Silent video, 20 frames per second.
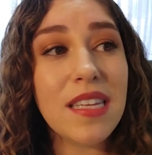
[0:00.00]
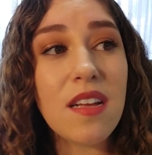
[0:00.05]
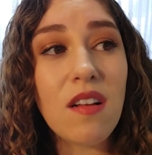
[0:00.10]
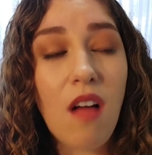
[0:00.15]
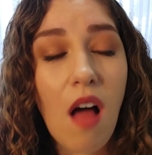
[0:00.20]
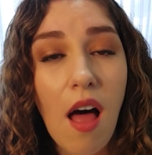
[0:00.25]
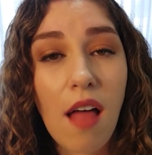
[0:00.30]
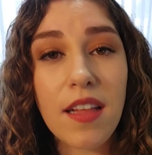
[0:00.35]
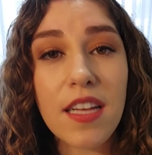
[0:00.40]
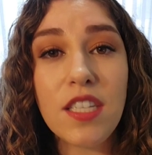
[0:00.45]
in
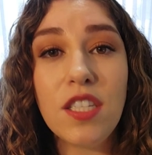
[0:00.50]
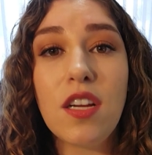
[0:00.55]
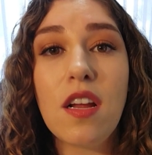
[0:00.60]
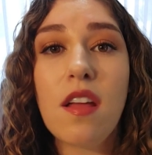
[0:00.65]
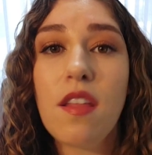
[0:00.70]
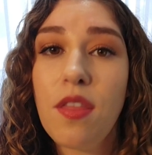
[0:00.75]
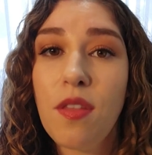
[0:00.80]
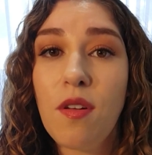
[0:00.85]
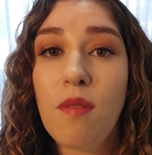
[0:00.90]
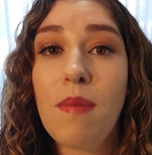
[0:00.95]
college
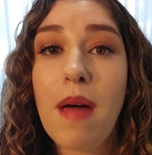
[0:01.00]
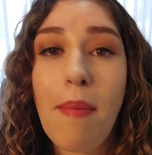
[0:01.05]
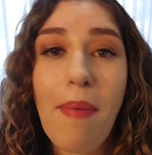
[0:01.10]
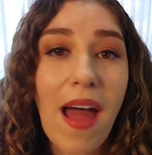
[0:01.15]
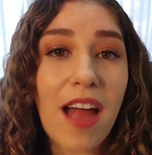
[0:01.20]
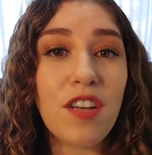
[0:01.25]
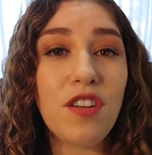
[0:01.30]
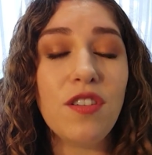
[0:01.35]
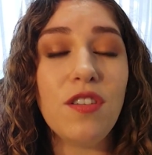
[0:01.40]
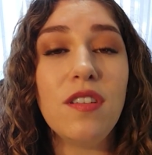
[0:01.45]
through my
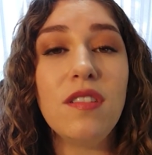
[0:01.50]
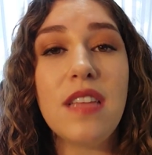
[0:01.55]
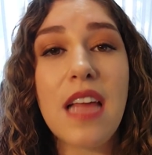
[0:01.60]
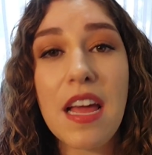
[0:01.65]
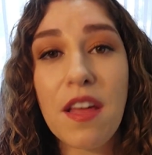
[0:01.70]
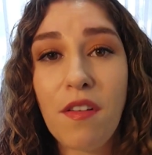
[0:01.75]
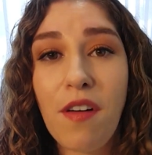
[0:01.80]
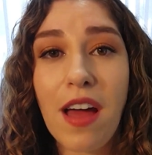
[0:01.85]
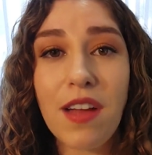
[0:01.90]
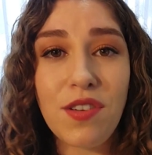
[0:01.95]
bachelor's
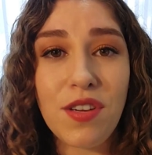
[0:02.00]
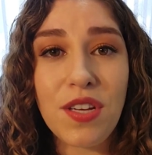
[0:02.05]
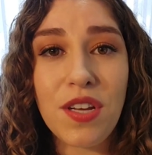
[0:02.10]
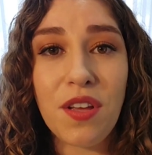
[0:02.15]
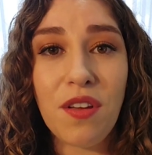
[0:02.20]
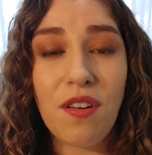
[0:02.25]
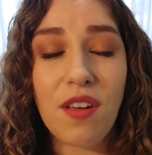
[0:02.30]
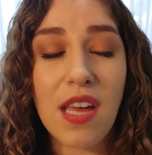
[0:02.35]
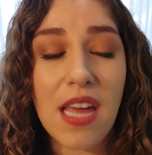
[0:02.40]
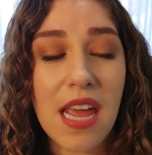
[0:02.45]
and graduate
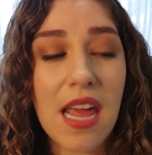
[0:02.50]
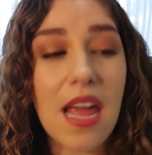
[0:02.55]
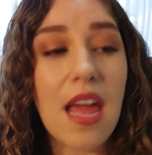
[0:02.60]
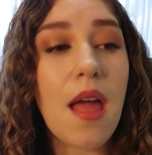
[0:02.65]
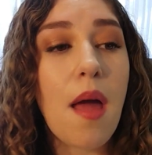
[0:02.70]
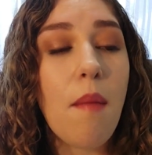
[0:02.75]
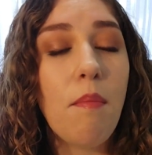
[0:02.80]
degree,